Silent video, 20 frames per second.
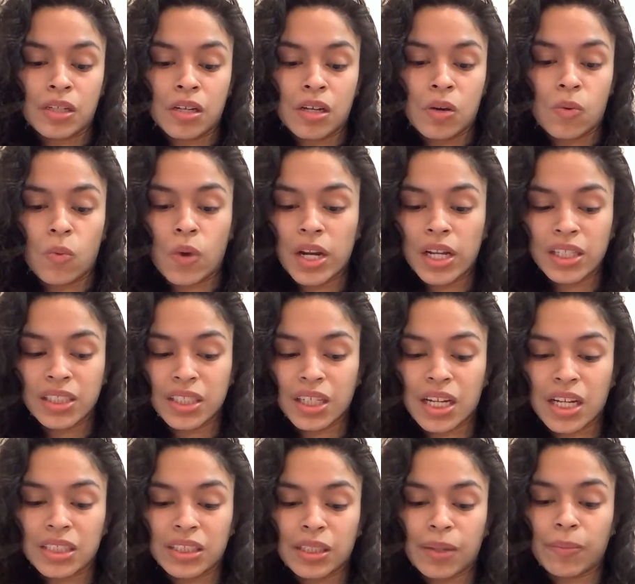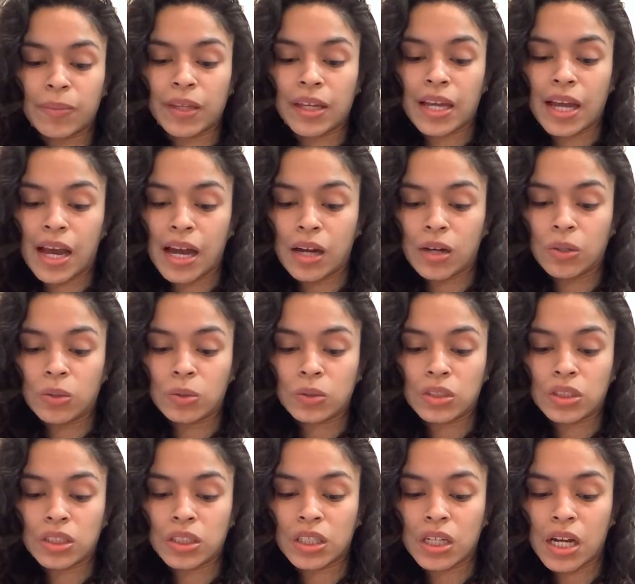Wanting to cut something
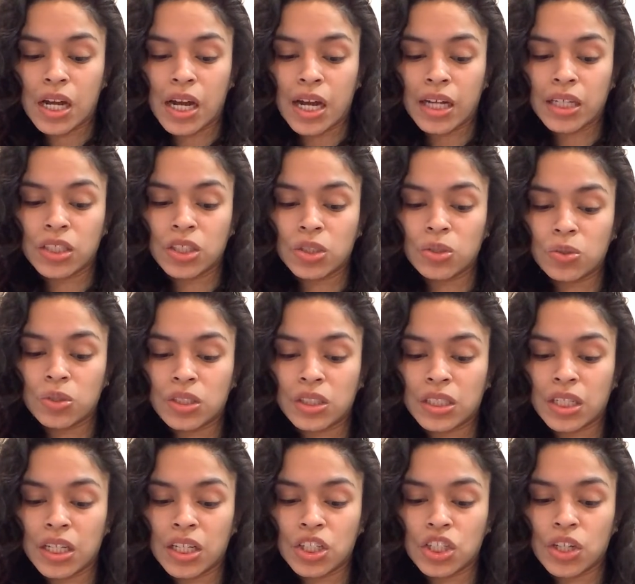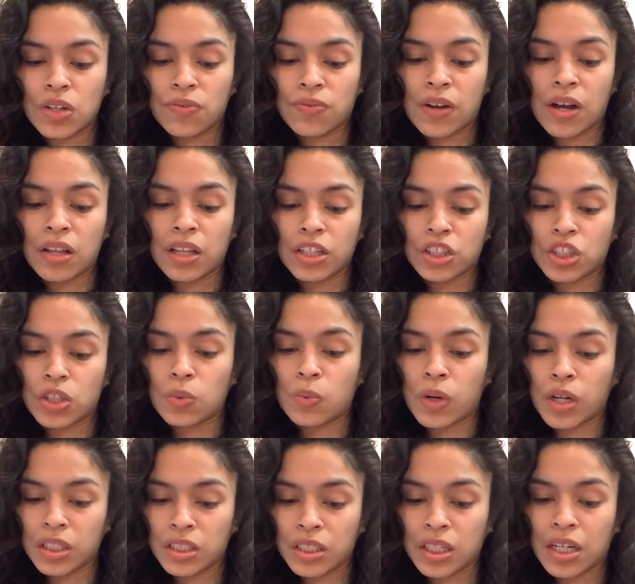out. I do see she felt like she
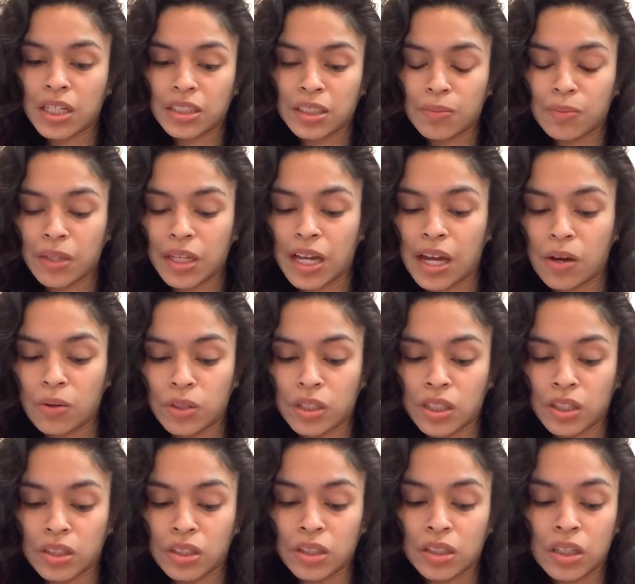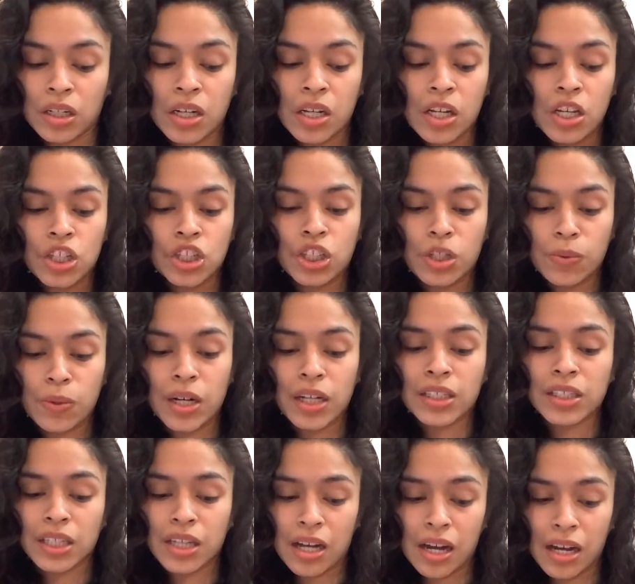wanted to cut something out here. She wanted
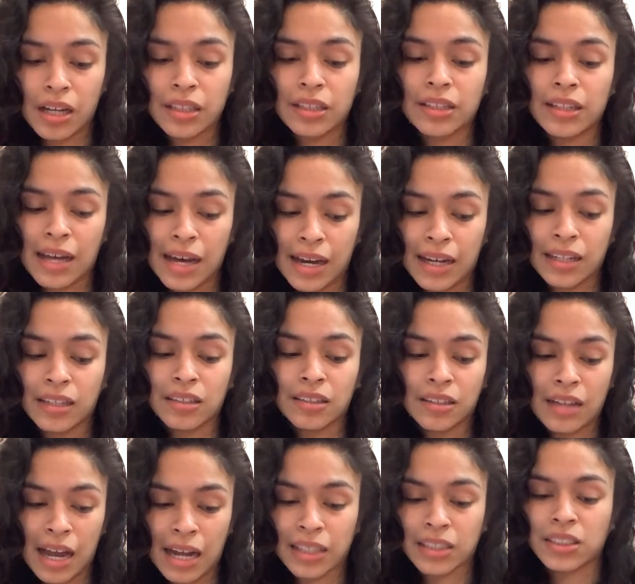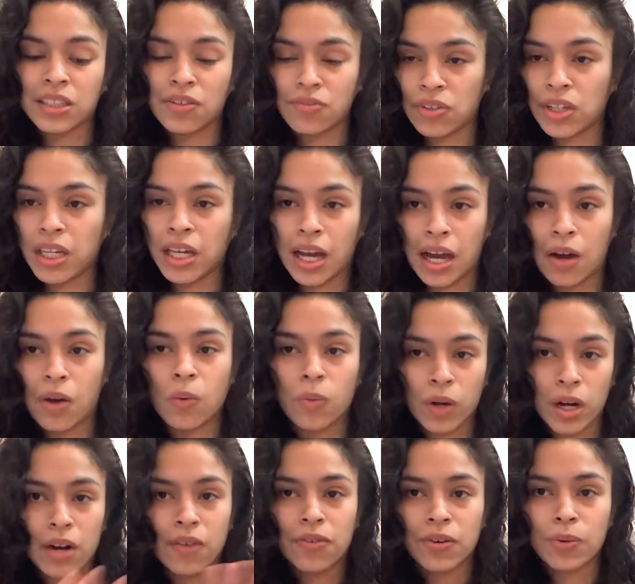to cut that activity out.
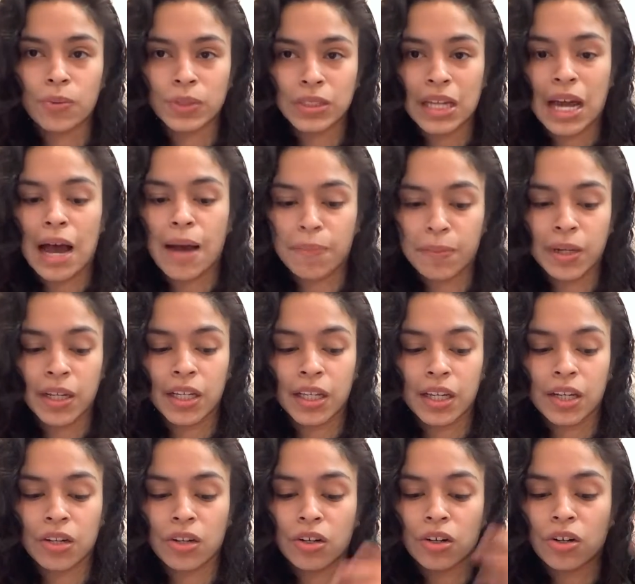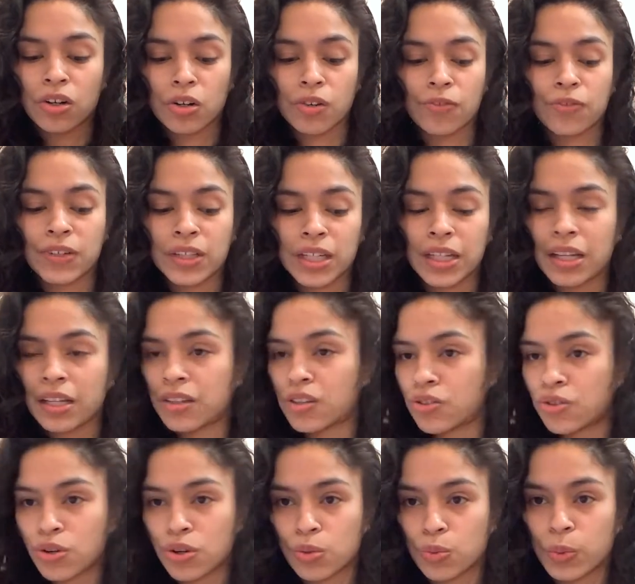Whatever was happening here, her feeling like the
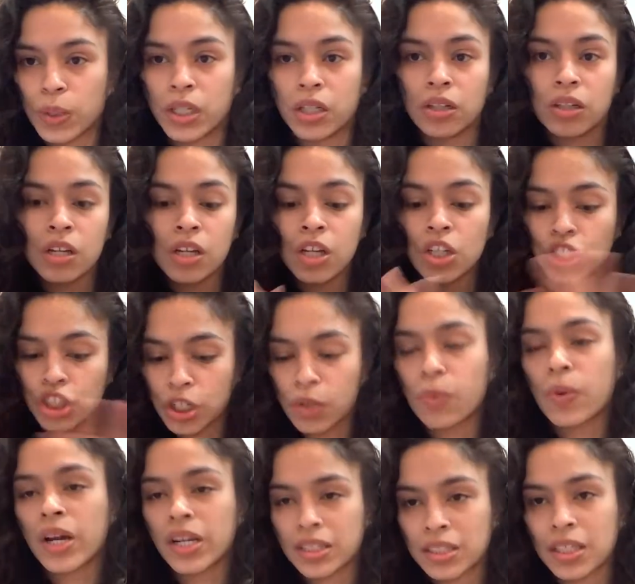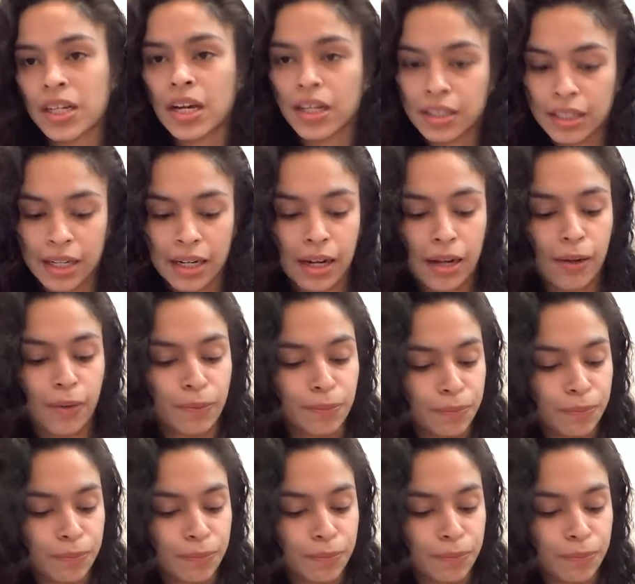third wheel, she wanted to cut that out.